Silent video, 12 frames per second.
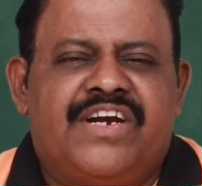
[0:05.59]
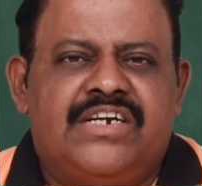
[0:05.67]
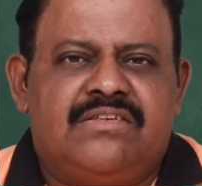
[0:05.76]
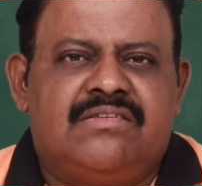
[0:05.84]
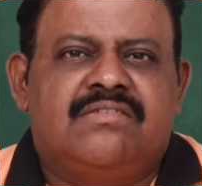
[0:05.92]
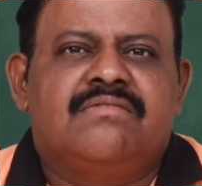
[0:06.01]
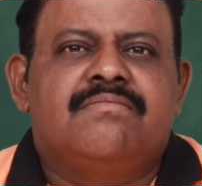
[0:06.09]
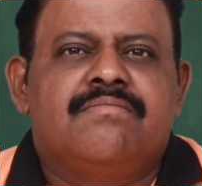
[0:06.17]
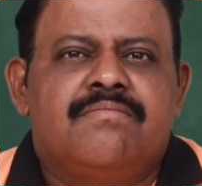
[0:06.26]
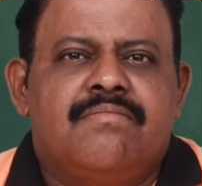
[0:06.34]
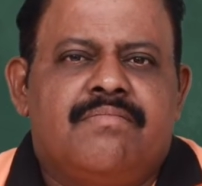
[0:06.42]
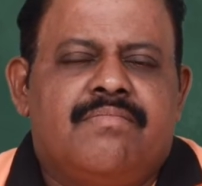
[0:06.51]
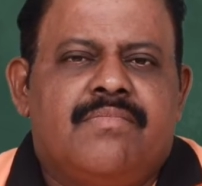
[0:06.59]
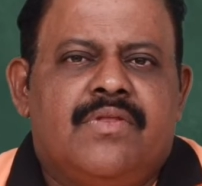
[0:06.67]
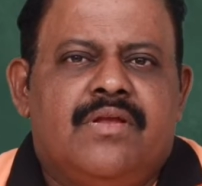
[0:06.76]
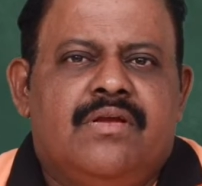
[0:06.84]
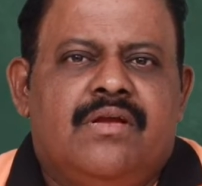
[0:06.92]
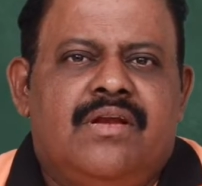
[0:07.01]
friends,
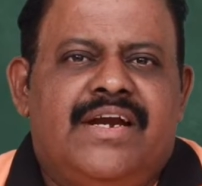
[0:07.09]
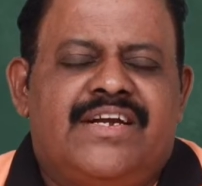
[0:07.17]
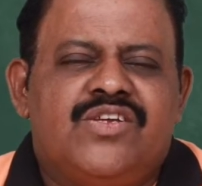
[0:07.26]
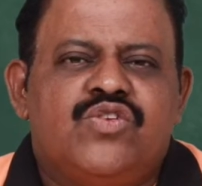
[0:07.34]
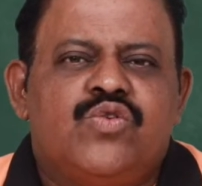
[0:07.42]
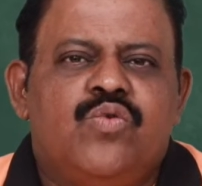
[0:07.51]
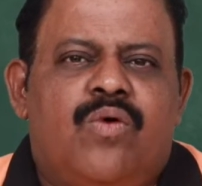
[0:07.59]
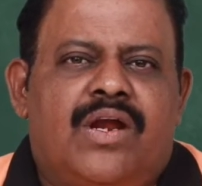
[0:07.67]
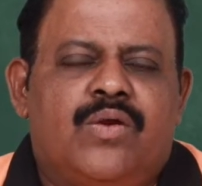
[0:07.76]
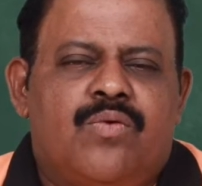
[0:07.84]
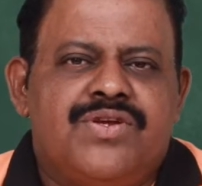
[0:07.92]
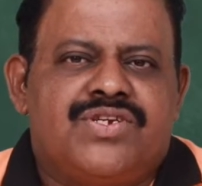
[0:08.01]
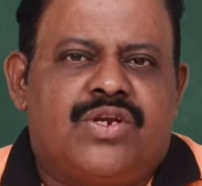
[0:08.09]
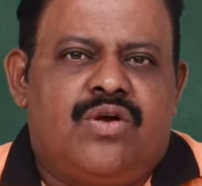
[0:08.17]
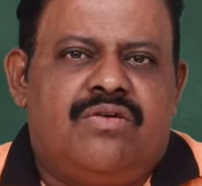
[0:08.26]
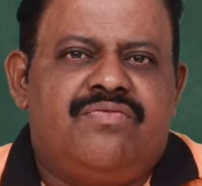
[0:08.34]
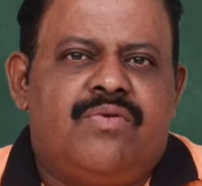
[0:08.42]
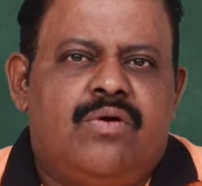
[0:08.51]
let us do one question
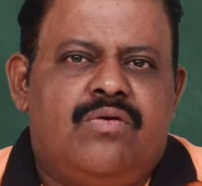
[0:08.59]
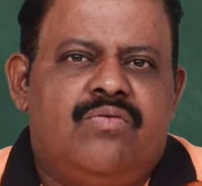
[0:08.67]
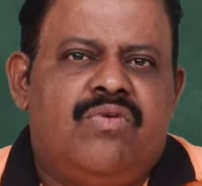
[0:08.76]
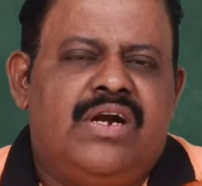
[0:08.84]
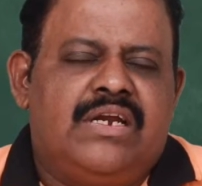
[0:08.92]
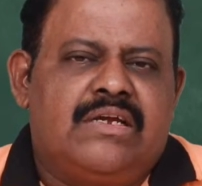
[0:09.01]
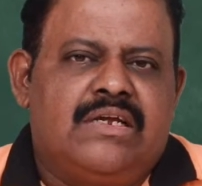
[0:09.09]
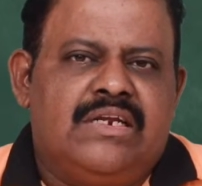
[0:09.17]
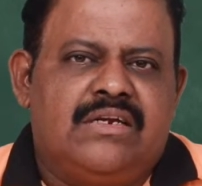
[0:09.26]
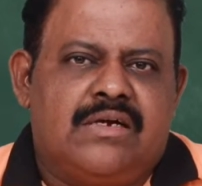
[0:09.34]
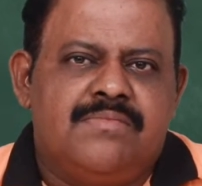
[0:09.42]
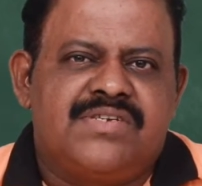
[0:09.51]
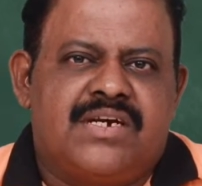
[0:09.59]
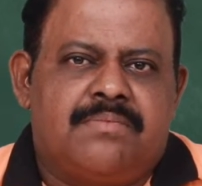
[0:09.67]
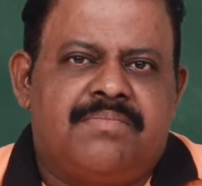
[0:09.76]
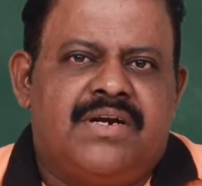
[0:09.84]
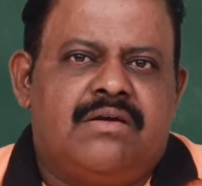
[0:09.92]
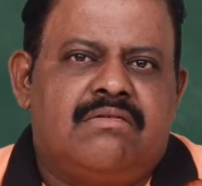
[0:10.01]
of vertical income
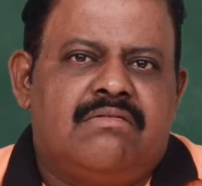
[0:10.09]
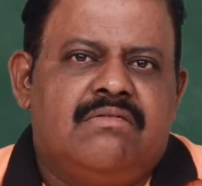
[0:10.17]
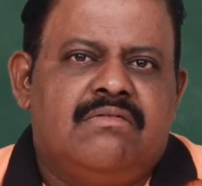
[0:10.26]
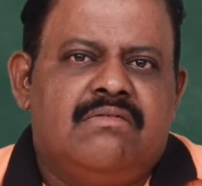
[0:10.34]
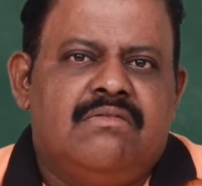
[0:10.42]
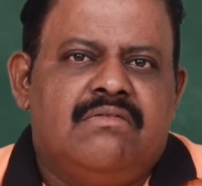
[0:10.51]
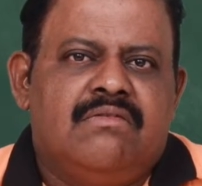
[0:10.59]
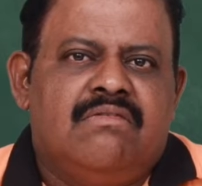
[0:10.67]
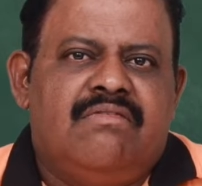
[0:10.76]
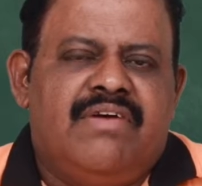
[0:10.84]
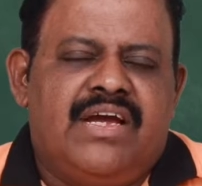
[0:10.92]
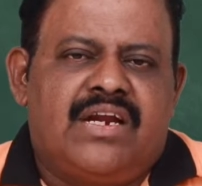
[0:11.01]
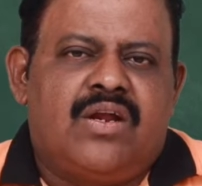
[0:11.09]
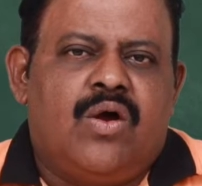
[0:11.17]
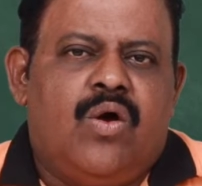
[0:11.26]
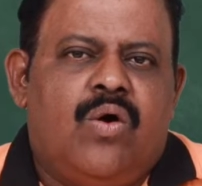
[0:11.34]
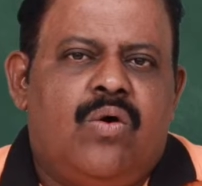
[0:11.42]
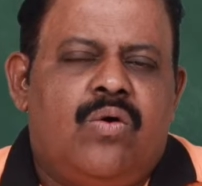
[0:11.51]
statement
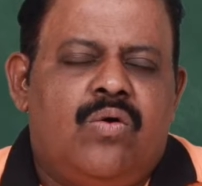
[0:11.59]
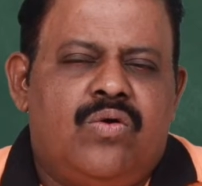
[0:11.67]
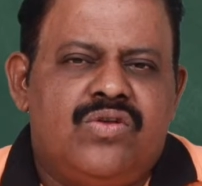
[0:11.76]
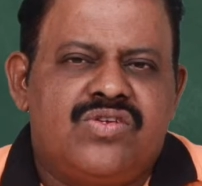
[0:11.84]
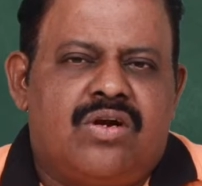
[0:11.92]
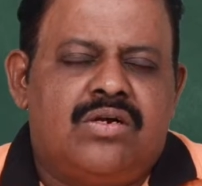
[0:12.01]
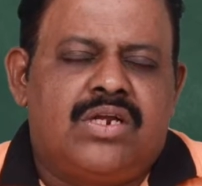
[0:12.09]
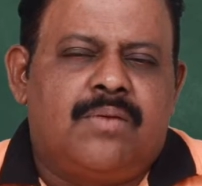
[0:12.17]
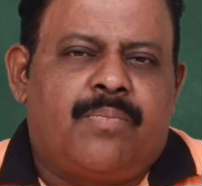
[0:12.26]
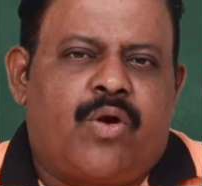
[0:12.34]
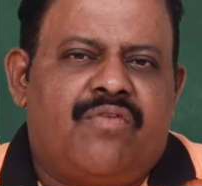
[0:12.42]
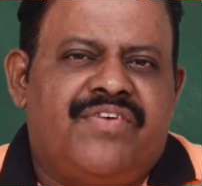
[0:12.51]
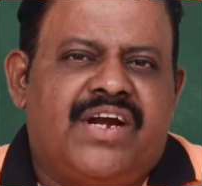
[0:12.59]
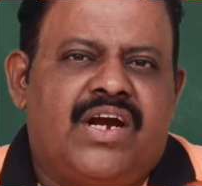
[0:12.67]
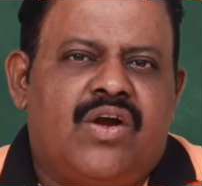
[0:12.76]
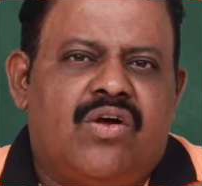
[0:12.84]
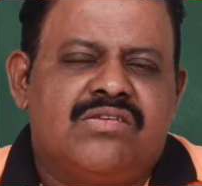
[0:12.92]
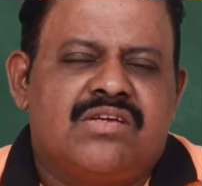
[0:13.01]
where horizontal profit
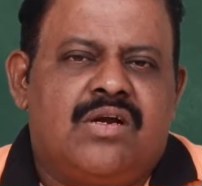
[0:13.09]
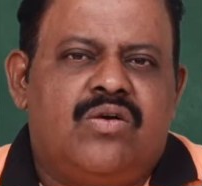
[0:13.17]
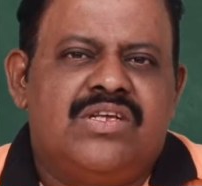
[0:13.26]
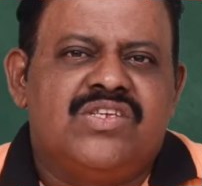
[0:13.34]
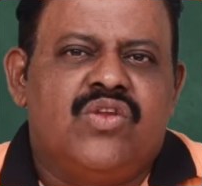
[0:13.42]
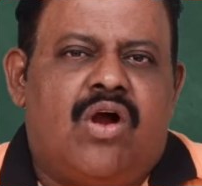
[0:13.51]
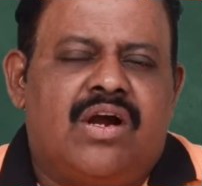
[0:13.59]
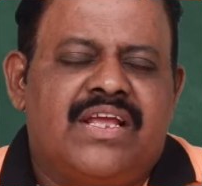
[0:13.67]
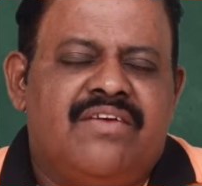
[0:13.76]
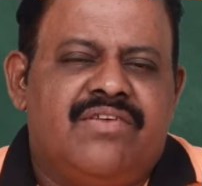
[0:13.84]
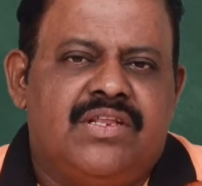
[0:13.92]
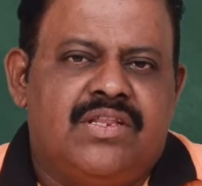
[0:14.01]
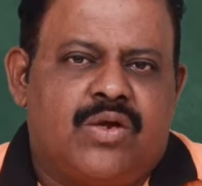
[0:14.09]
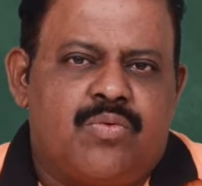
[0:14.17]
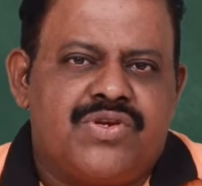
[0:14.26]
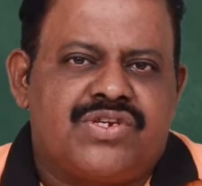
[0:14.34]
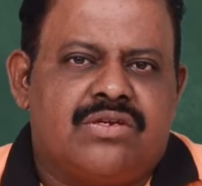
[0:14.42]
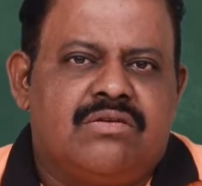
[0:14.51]
and loss account is not given in the
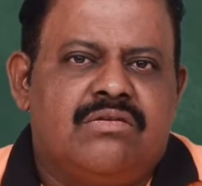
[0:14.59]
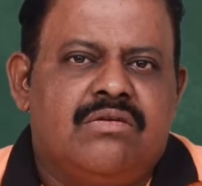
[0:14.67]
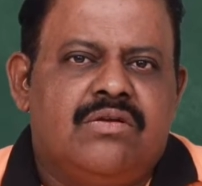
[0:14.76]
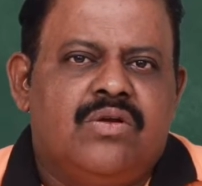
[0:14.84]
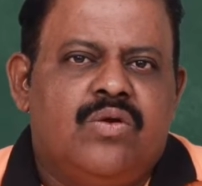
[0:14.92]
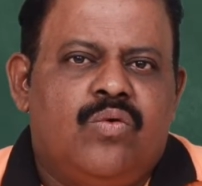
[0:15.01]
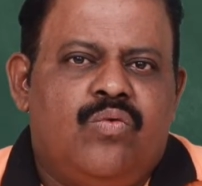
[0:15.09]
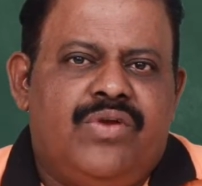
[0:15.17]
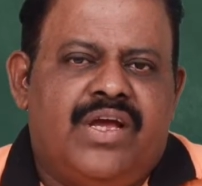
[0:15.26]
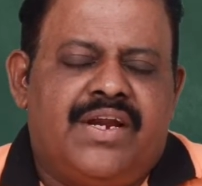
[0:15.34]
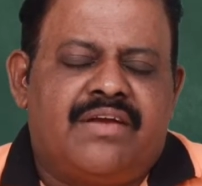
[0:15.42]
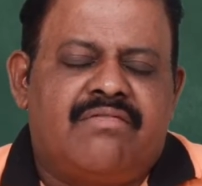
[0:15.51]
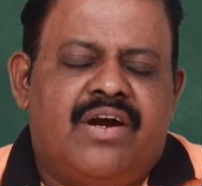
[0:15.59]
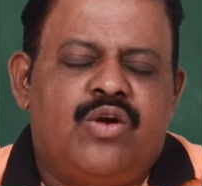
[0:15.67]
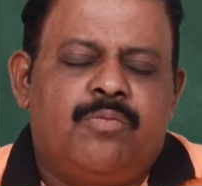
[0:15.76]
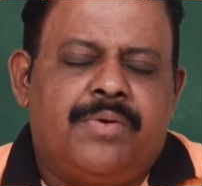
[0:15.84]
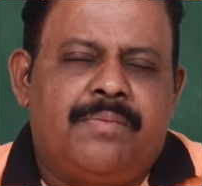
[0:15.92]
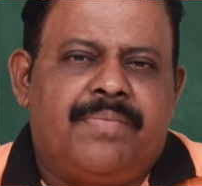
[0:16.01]
question. We are
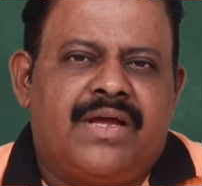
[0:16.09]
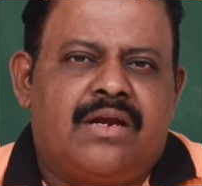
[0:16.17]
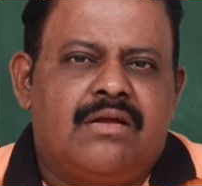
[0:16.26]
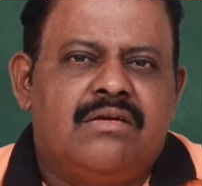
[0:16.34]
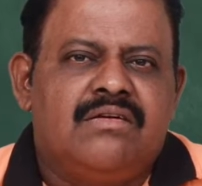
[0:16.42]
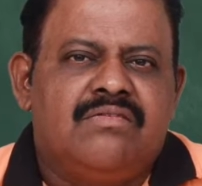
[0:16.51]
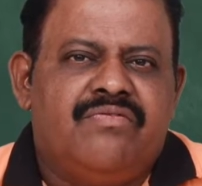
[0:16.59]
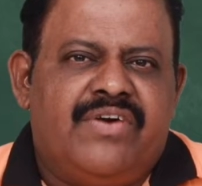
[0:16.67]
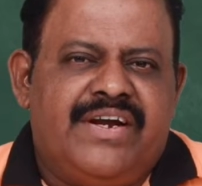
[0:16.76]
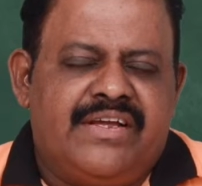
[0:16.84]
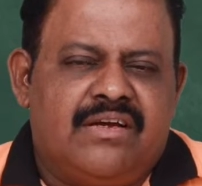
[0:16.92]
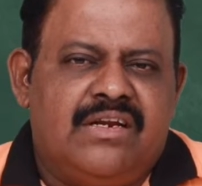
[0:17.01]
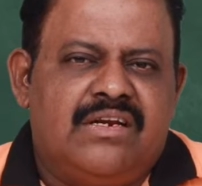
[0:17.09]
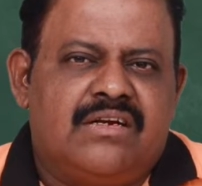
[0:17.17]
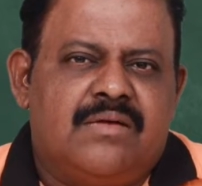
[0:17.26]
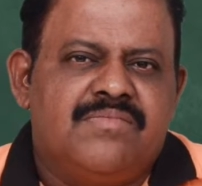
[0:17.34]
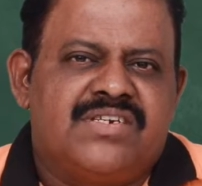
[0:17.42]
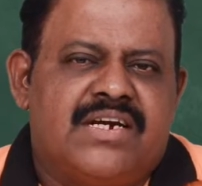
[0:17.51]
required to prepare vertical
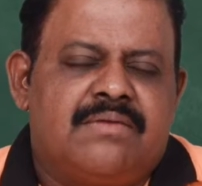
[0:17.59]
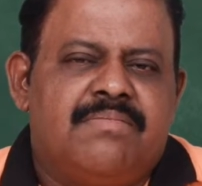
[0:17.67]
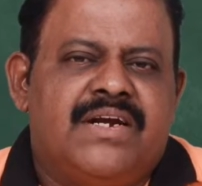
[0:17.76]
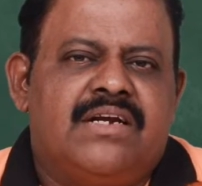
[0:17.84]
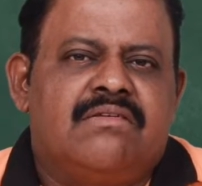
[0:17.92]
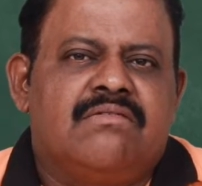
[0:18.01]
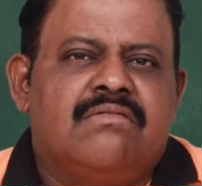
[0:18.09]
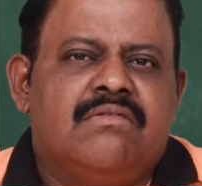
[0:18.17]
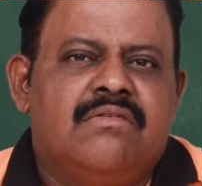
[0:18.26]
income statement